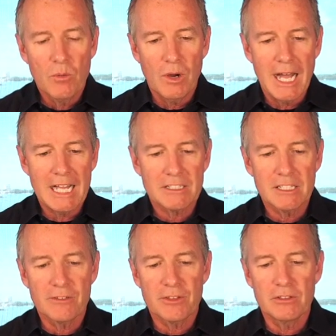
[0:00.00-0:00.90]
Well,
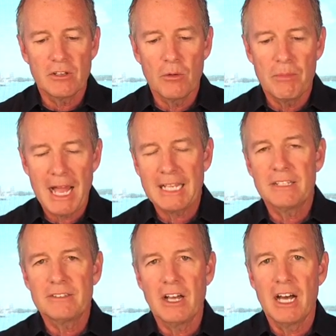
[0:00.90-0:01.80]
actually, if you go back
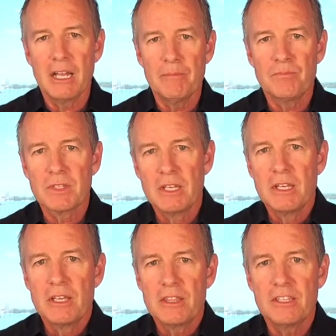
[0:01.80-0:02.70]
in time,
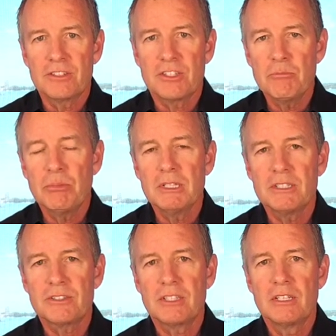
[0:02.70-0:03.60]
the
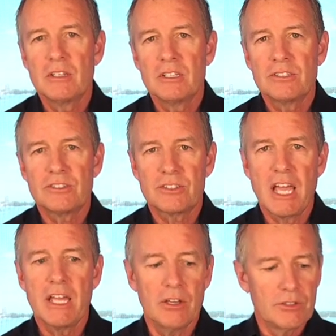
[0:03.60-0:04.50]
simplest
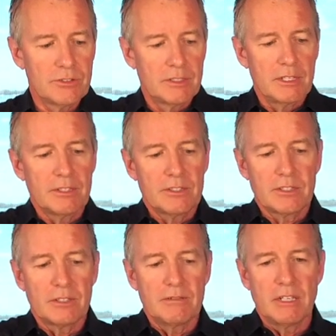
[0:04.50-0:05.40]
scales, now this is
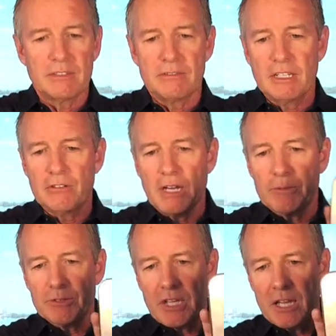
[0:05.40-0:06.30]
a
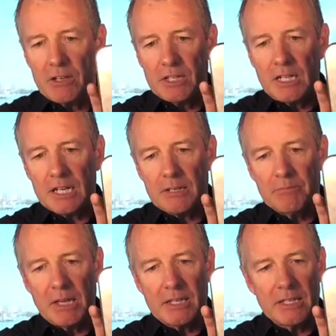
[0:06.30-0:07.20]
gram scale that I can
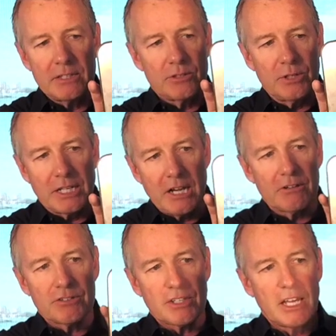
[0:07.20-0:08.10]
make into a
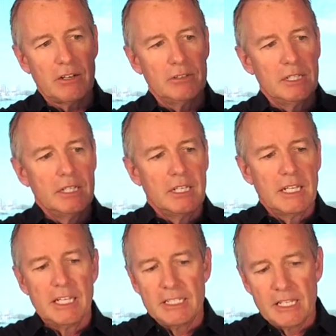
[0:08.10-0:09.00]
carat scale,
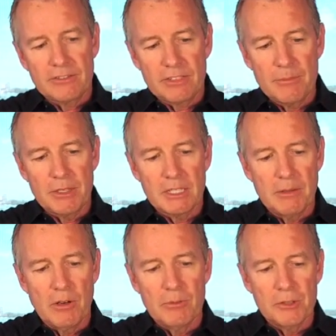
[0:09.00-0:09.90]
and that's something
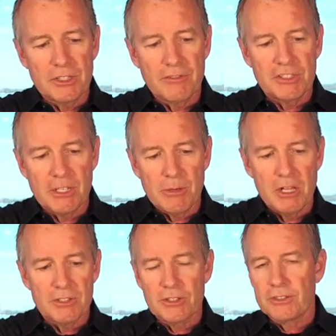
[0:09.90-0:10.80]
that almost every
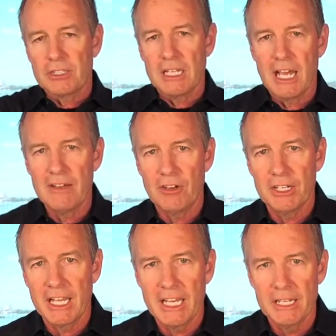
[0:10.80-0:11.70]
gemologist is going to have
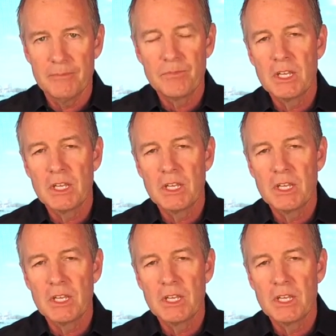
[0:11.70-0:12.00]
on hand.